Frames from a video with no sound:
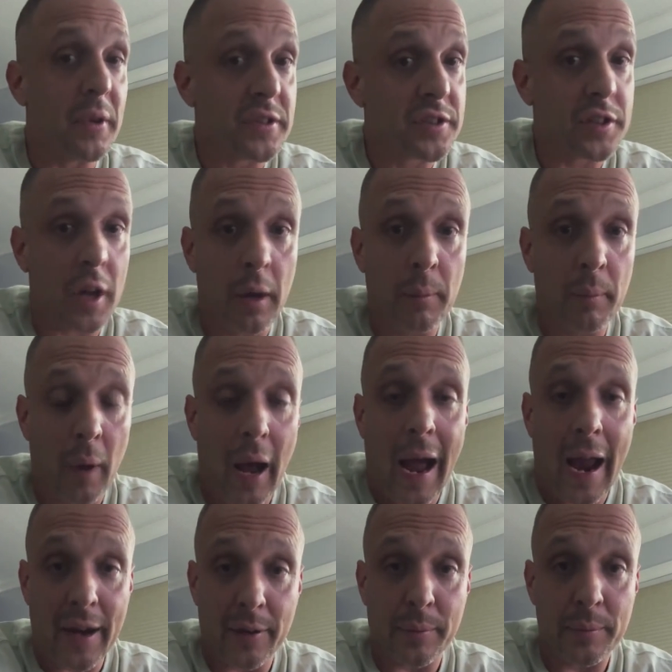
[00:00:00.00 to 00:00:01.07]
But some
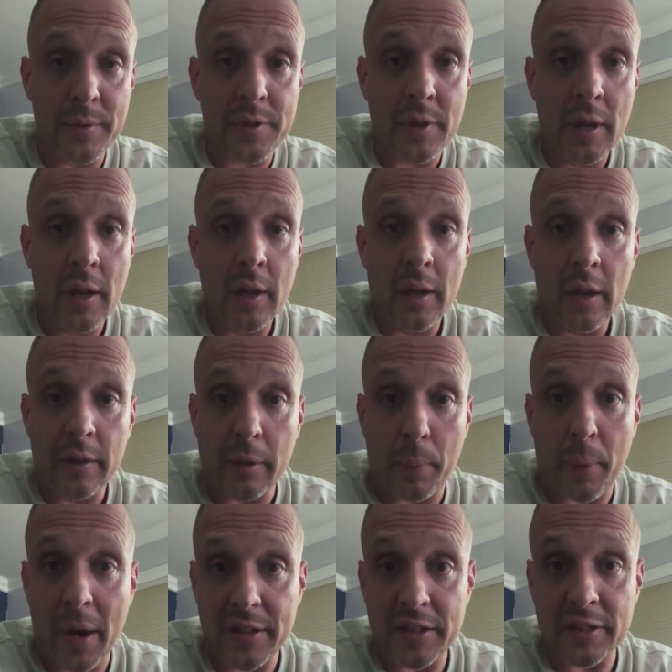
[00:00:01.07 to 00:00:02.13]
items, the
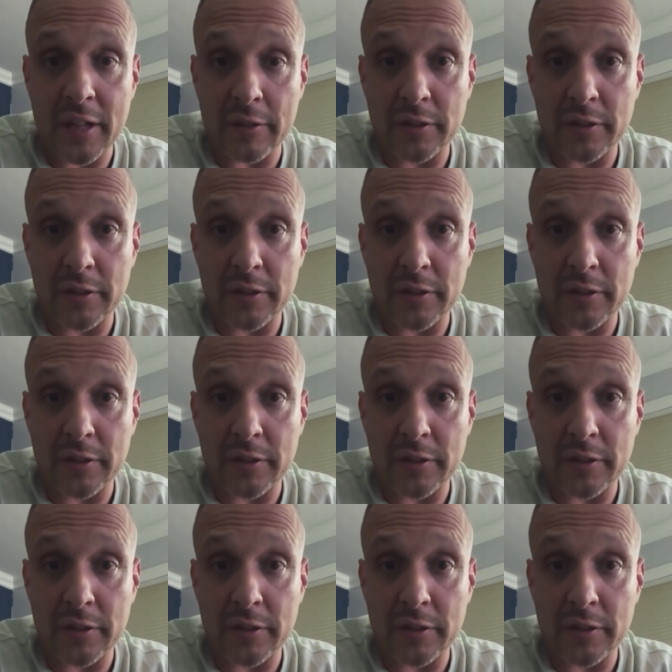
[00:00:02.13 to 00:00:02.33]
prices